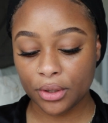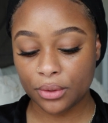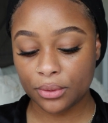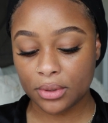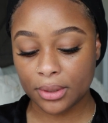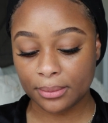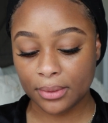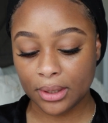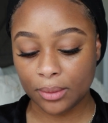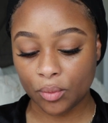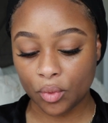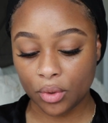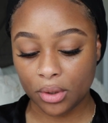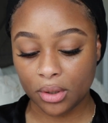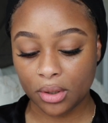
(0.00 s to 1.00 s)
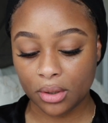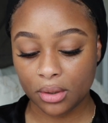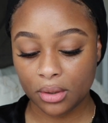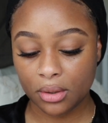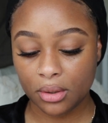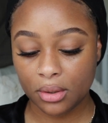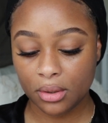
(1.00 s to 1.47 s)
to use something more
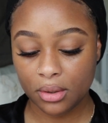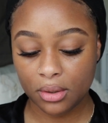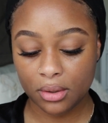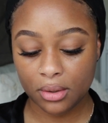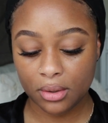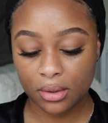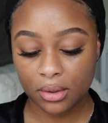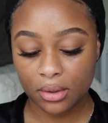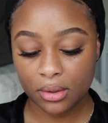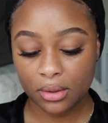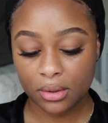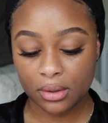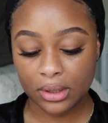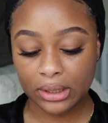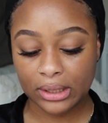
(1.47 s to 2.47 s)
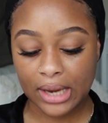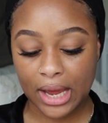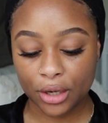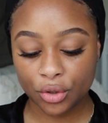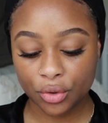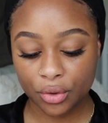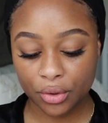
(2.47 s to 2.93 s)
like
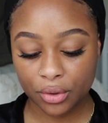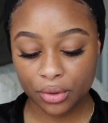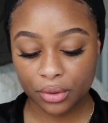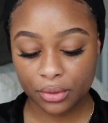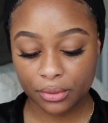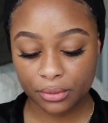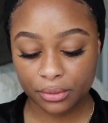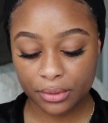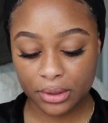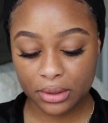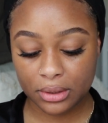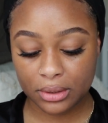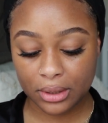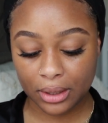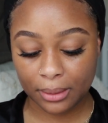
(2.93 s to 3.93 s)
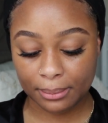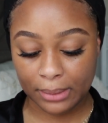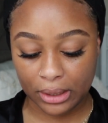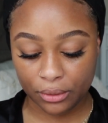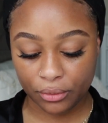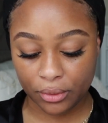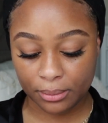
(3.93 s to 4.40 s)
natural. This is like
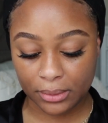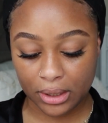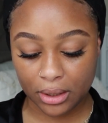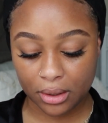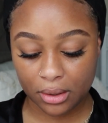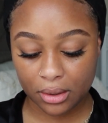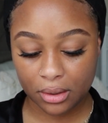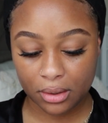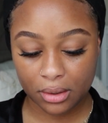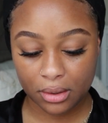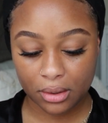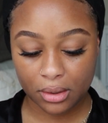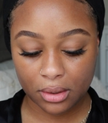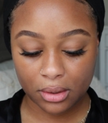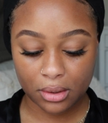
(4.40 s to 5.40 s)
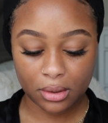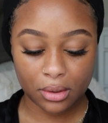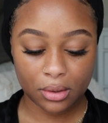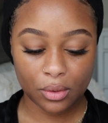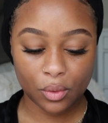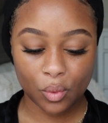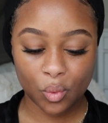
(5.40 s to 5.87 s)
made from like
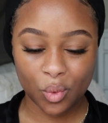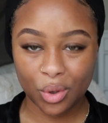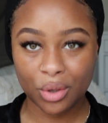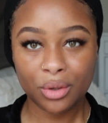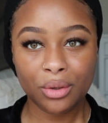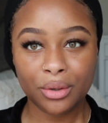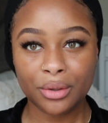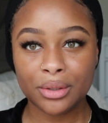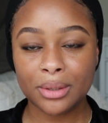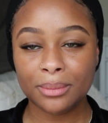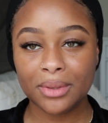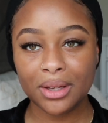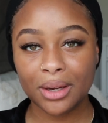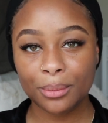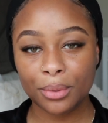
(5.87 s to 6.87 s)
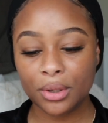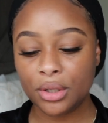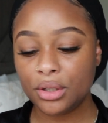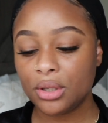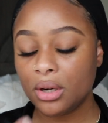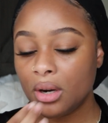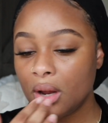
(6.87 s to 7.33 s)
wool or something I'm
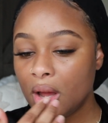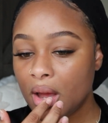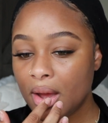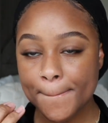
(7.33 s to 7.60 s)
pretty sure.